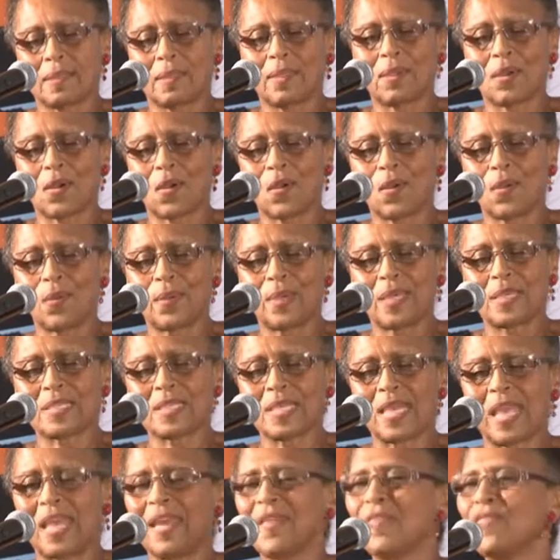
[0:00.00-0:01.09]
you know, it's
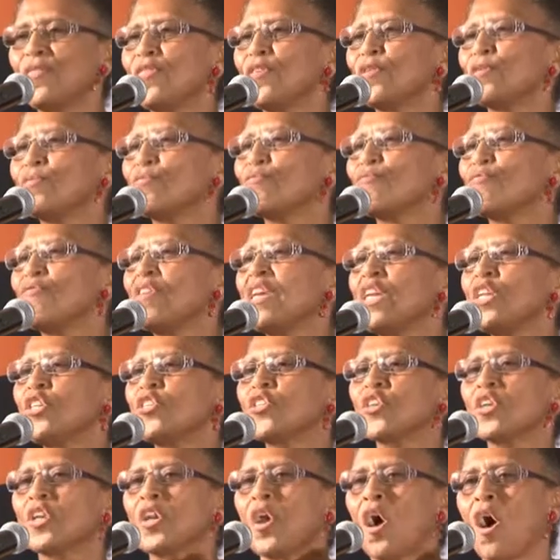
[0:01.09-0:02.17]
in the
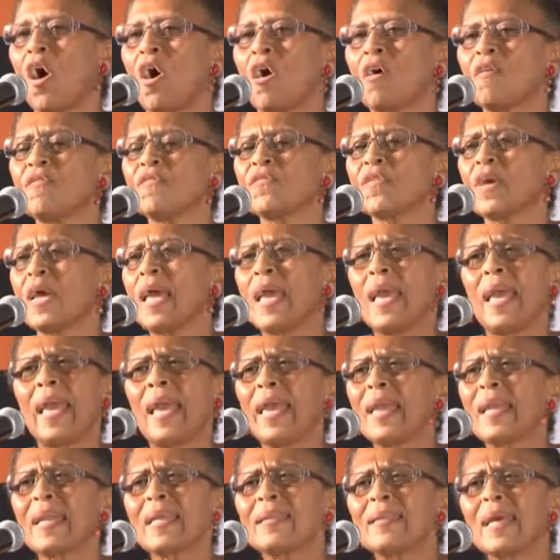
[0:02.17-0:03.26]
region of,
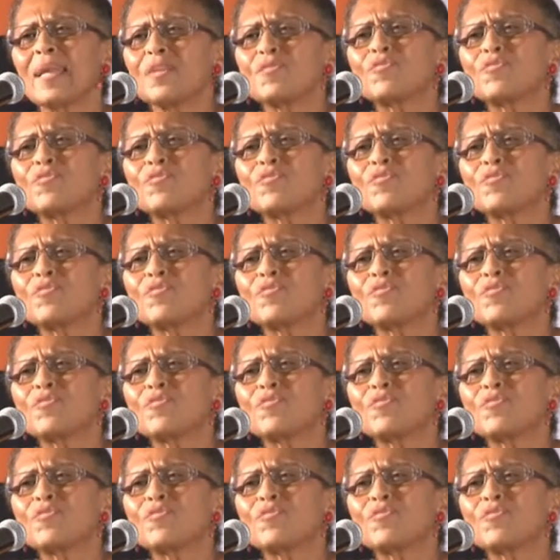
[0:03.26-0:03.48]
and that